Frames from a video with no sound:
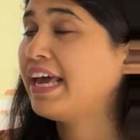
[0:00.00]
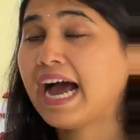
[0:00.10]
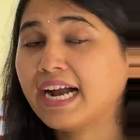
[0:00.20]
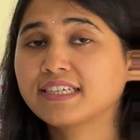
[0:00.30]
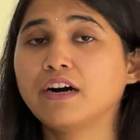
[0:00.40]

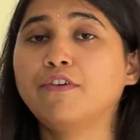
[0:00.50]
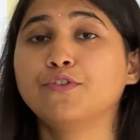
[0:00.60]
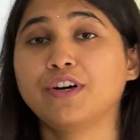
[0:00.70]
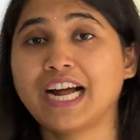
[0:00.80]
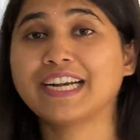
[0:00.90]
had
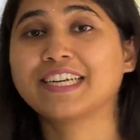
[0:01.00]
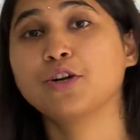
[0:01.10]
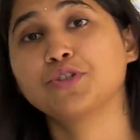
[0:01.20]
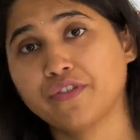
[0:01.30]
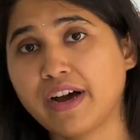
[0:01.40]
covered one
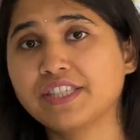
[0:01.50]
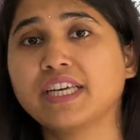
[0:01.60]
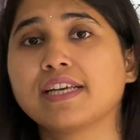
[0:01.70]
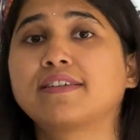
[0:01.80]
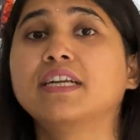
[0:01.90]
article on
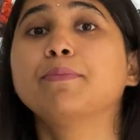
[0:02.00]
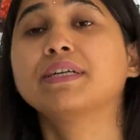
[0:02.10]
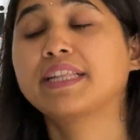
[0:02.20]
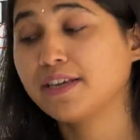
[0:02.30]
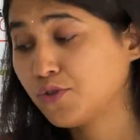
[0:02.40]
Shivaji yesterday,
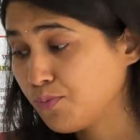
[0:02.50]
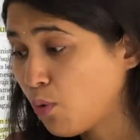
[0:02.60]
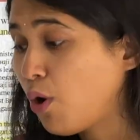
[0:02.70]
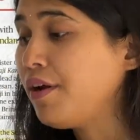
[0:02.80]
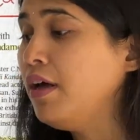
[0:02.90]
but there is
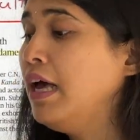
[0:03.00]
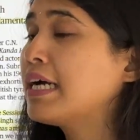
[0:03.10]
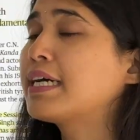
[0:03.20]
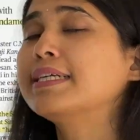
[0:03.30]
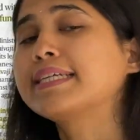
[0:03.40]
more
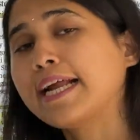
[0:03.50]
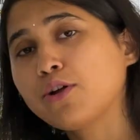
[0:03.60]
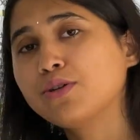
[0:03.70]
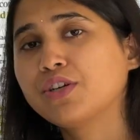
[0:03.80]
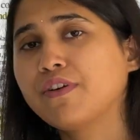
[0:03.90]

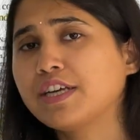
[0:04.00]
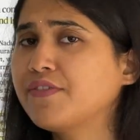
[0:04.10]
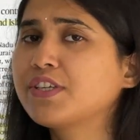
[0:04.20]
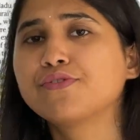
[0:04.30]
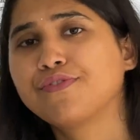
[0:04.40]
content on
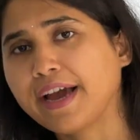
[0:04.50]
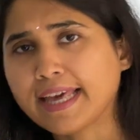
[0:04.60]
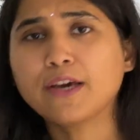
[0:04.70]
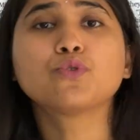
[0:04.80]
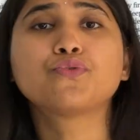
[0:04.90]
Shivaji which is
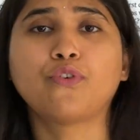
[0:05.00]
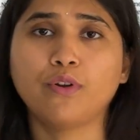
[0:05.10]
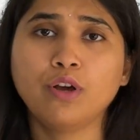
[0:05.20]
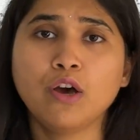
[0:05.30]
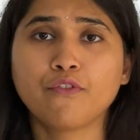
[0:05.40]
very
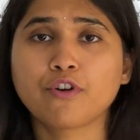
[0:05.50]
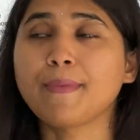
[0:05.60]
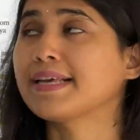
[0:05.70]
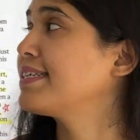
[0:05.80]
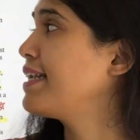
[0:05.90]
useful
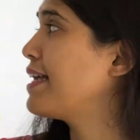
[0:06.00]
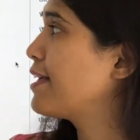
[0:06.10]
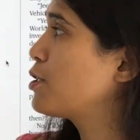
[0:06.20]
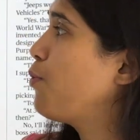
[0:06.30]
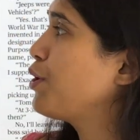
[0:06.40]
from essay and
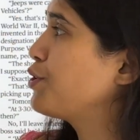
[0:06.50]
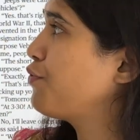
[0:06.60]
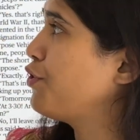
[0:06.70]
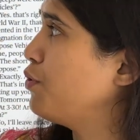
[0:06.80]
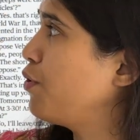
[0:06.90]
ethics point
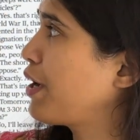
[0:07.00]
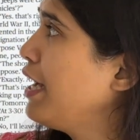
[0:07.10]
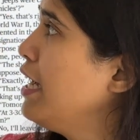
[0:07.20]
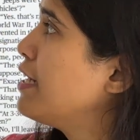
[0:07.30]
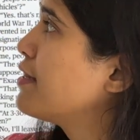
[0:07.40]
of view.
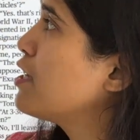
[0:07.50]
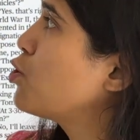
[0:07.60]
Okay, the